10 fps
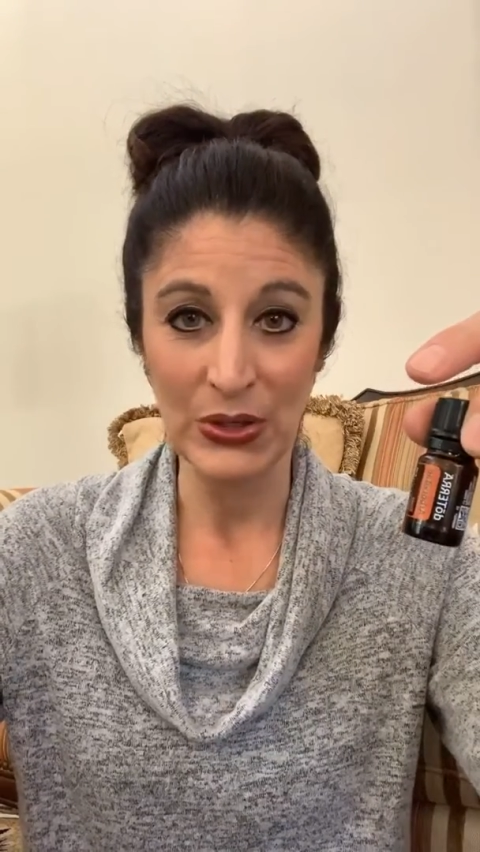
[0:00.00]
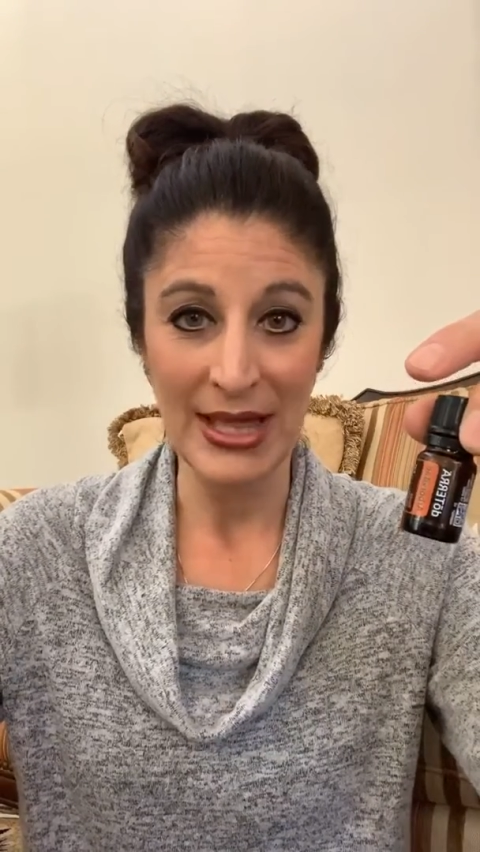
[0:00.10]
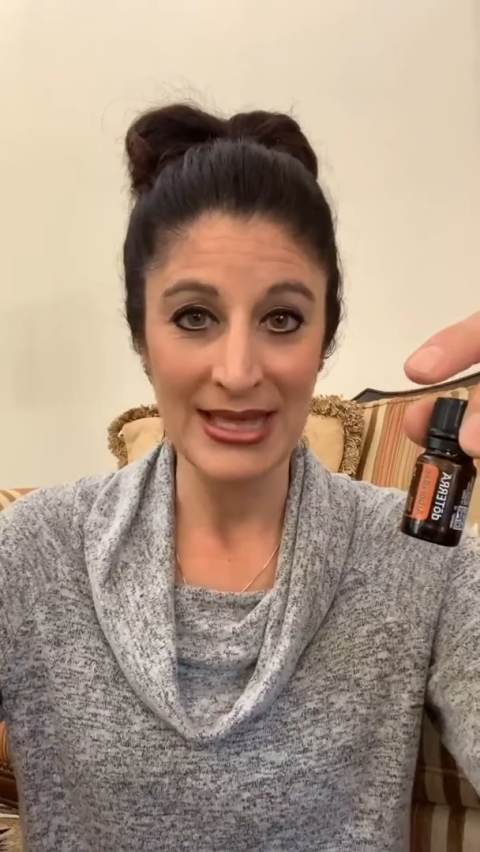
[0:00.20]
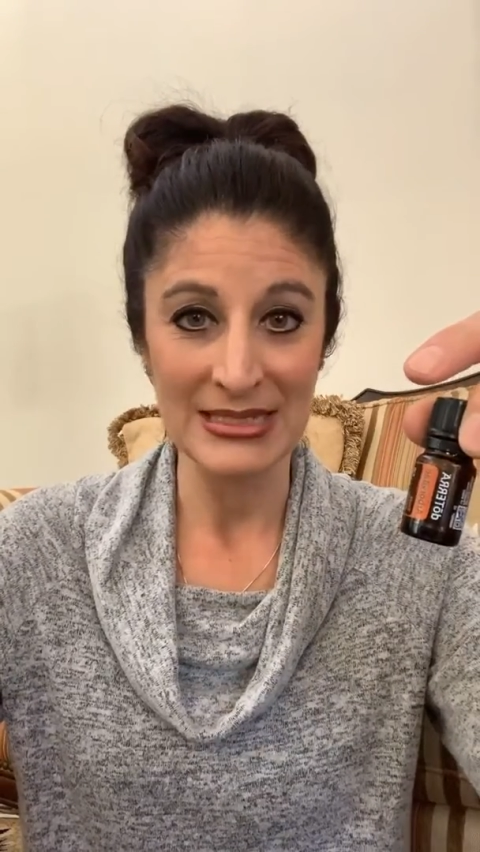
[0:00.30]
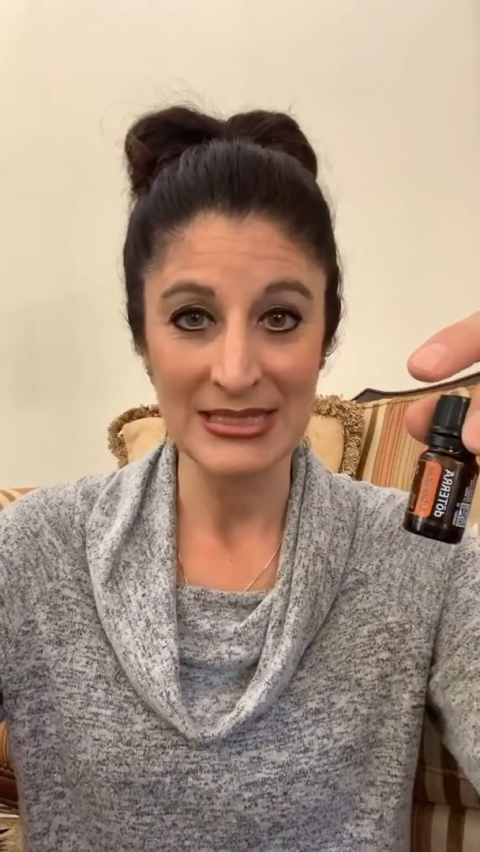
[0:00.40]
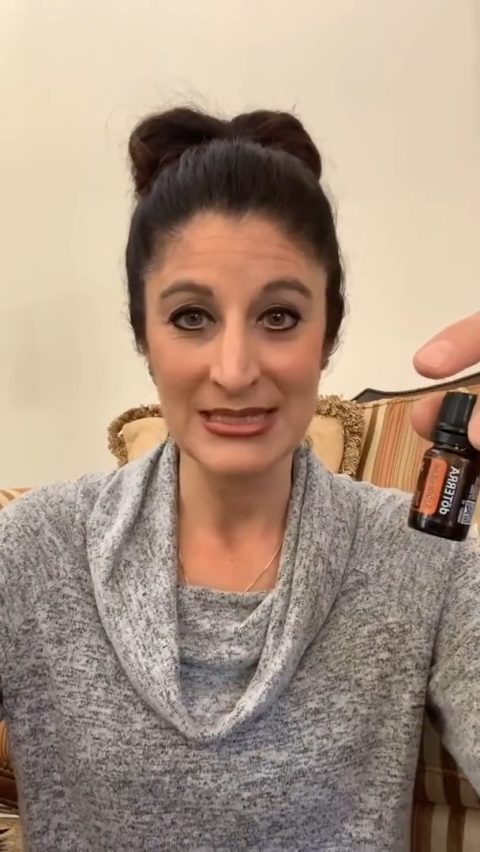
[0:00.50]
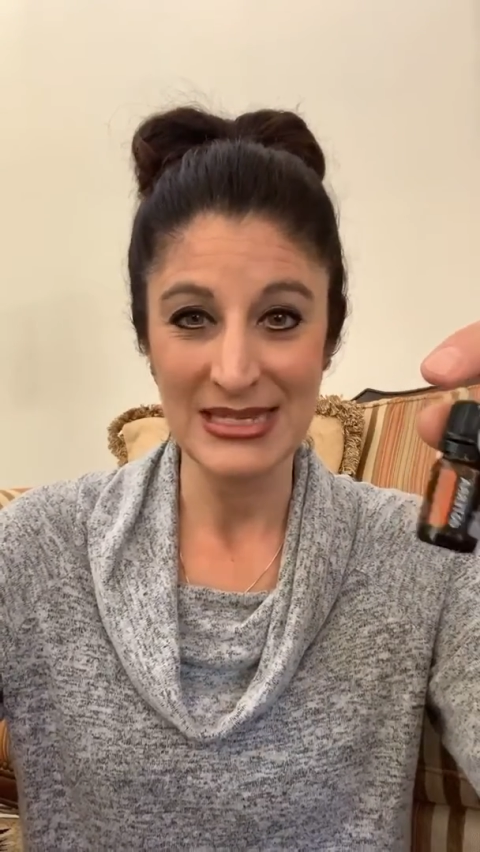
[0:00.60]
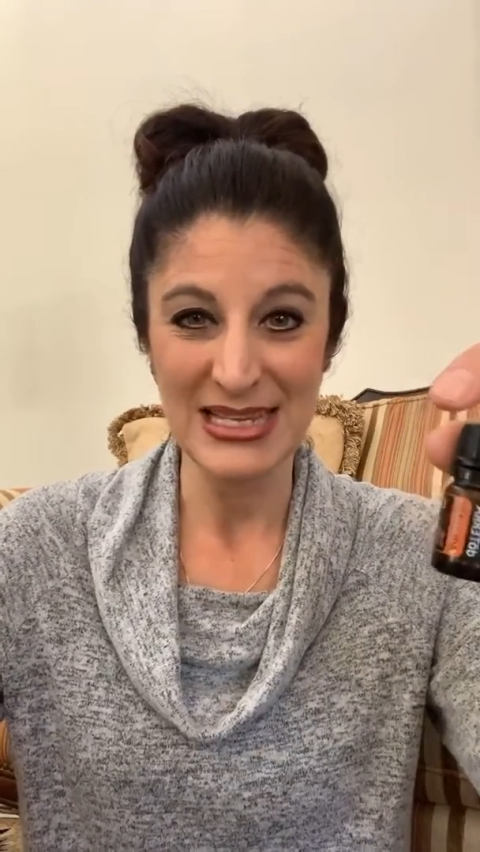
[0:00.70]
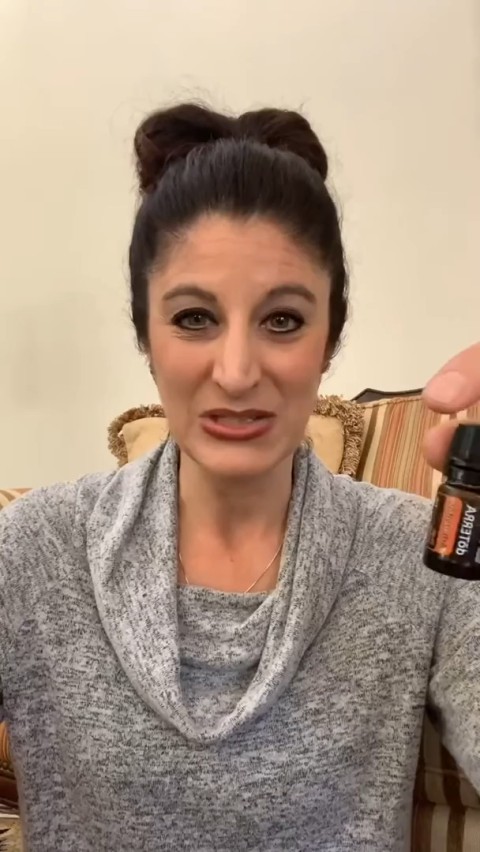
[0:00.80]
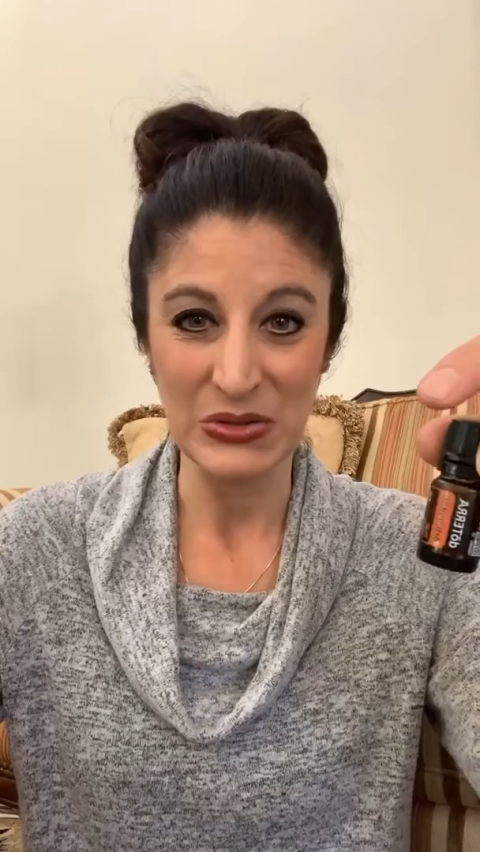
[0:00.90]
and
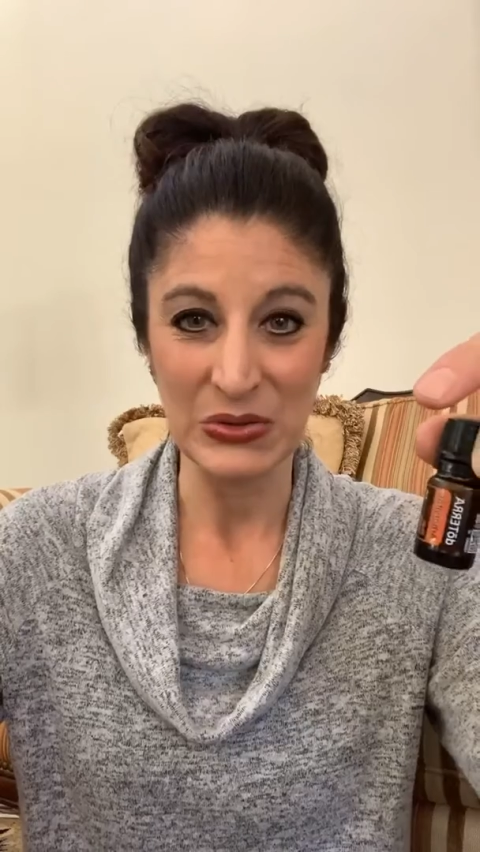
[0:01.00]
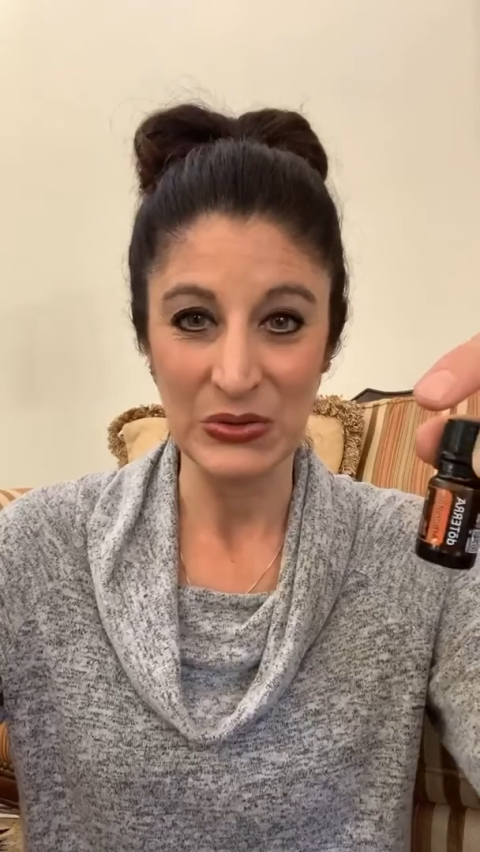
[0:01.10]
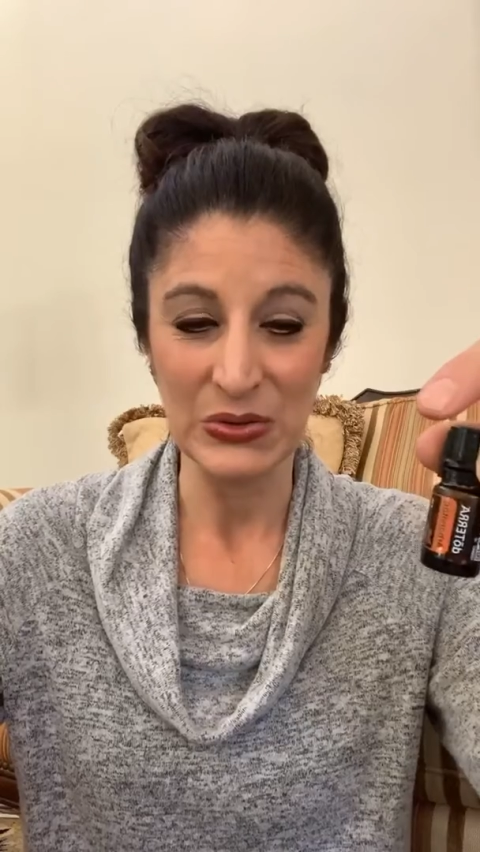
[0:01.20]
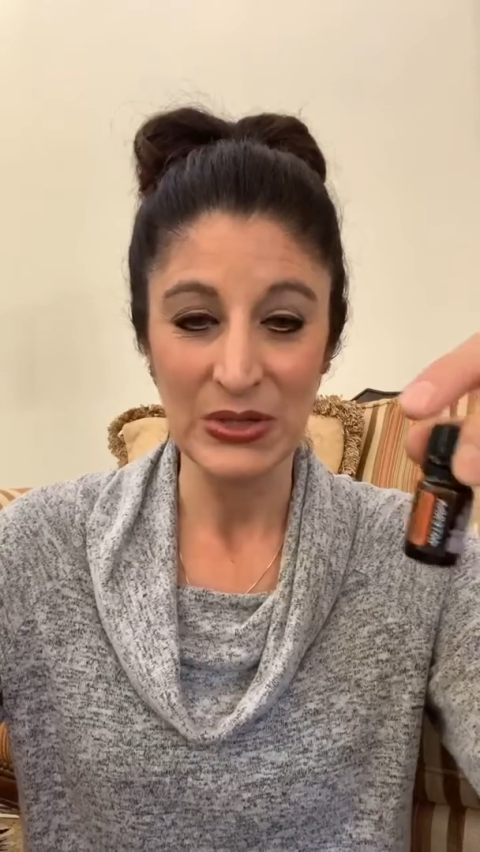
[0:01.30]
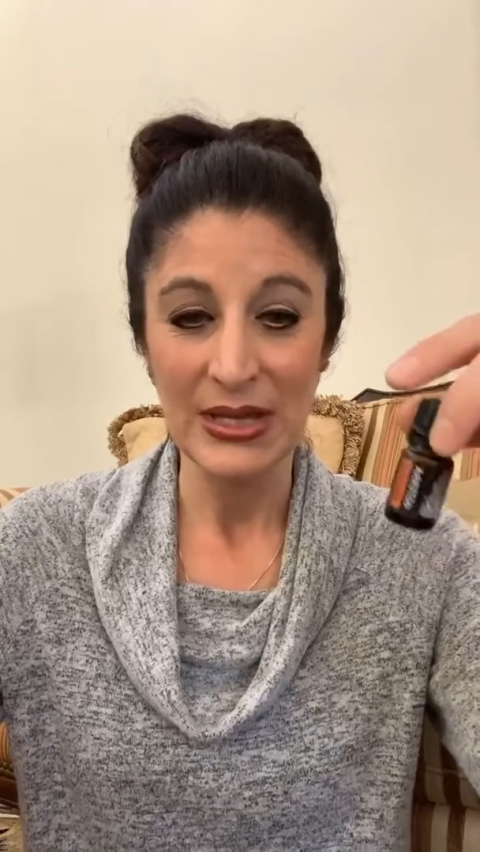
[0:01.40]
seasonal